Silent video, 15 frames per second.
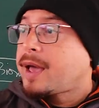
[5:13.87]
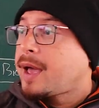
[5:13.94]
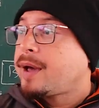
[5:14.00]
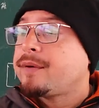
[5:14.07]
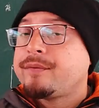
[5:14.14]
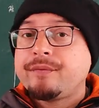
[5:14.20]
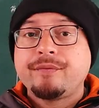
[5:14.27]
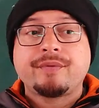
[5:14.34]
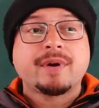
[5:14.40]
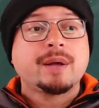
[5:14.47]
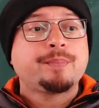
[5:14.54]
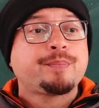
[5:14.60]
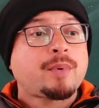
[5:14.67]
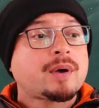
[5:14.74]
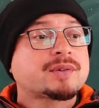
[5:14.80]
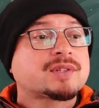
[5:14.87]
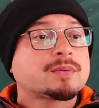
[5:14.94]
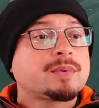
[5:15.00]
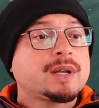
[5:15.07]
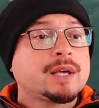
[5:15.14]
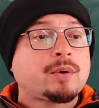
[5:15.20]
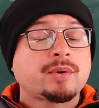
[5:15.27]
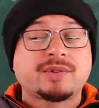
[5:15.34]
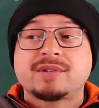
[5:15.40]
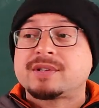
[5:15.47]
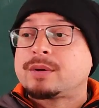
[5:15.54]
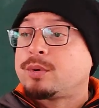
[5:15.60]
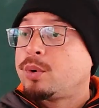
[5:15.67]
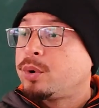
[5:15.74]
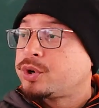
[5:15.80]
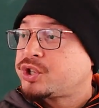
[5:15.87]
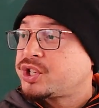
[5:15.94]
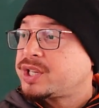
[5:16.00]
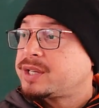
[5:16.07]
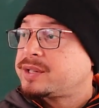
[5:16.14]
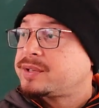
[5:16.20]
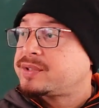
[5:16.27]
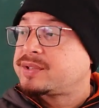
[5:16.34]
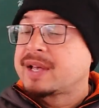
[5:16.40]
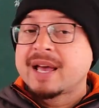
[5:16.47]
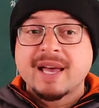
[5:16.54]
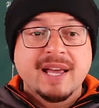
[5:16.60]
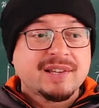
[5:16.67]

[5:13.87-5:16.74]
every possible ecosystem, oceans,